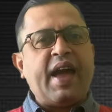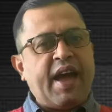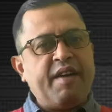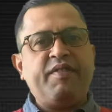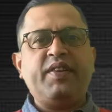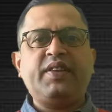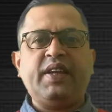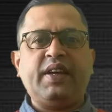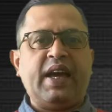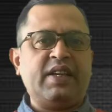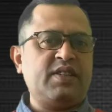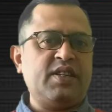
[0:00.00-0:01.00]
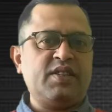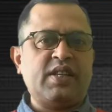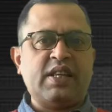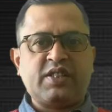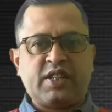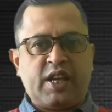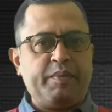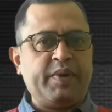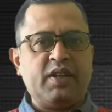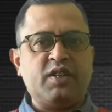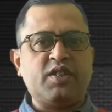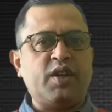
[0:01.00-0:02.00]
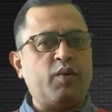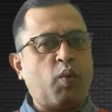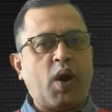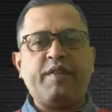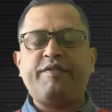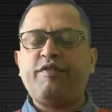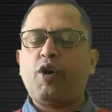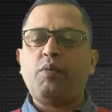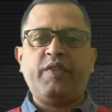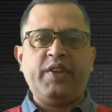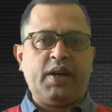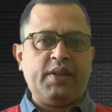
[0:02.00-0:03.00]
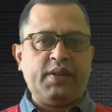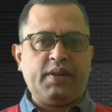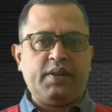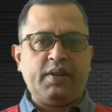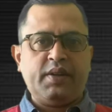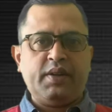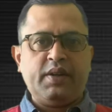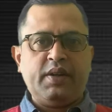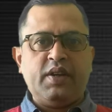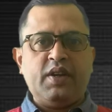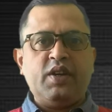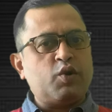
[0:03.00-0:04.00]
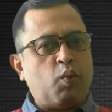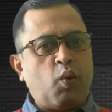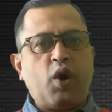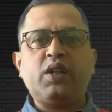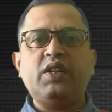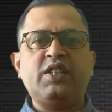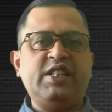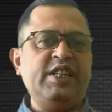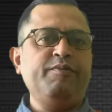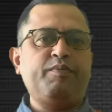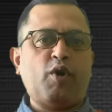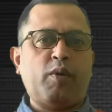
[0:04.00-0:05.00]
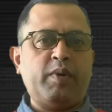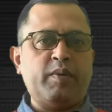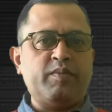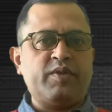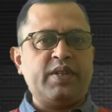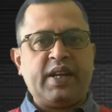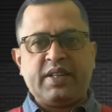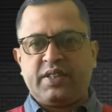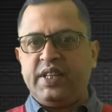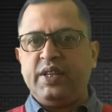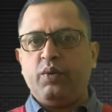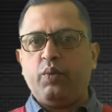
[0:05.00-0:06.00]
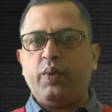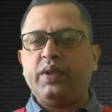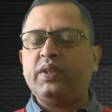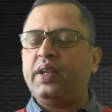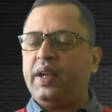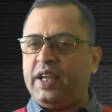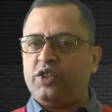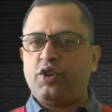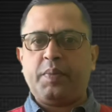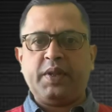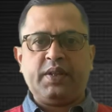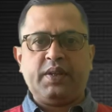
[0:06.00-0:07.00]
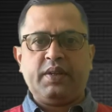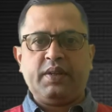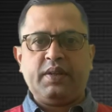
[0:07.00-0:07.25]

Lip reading: Everything exists as chemicals in one form or the other. So what are the chief problems that I see with naturopathy?